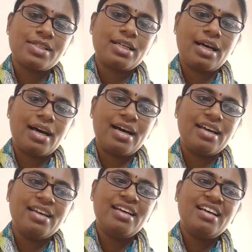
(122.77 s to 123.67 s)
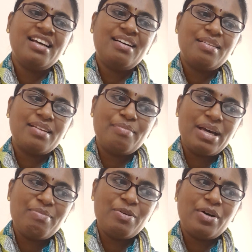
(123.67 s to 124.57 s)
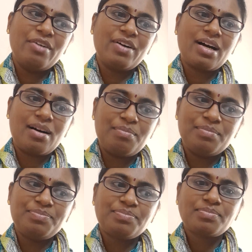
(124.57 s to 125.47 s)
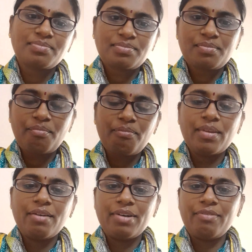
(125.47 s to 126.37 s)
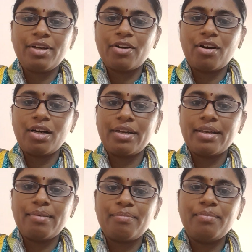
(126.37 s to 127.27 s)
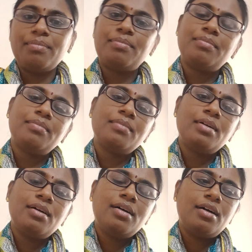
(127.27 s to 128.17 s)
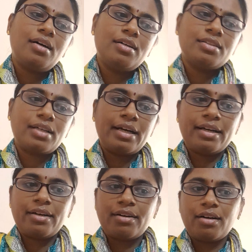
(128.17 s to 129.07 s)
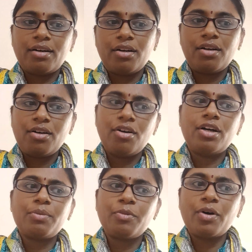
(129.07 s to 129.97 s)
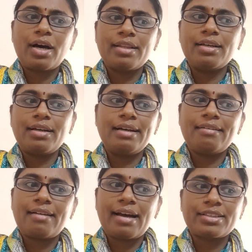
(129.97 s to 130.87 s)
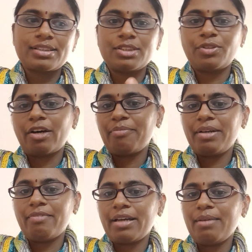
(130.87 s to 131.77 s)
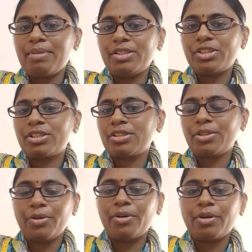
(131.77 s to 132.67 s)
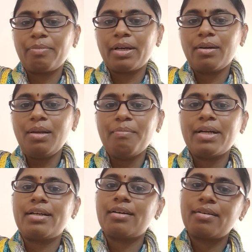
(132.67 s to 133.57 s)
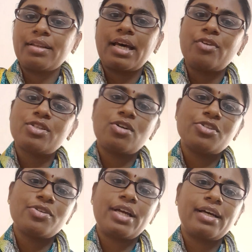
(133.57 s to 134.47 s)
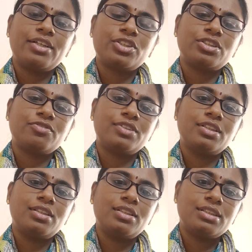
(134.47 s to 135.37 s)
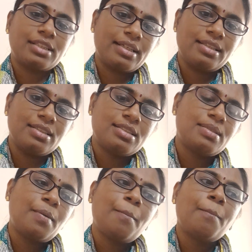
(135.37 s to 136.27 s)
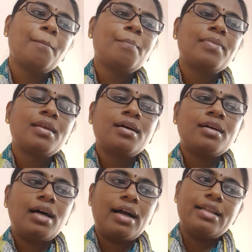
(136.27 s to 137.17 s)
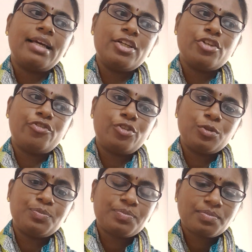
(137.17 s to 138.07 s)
said hi. The baby would have come when we called them. And a lot more other interactions would have been very much neurotypical, but there is also a regression of the skills at the age of 2.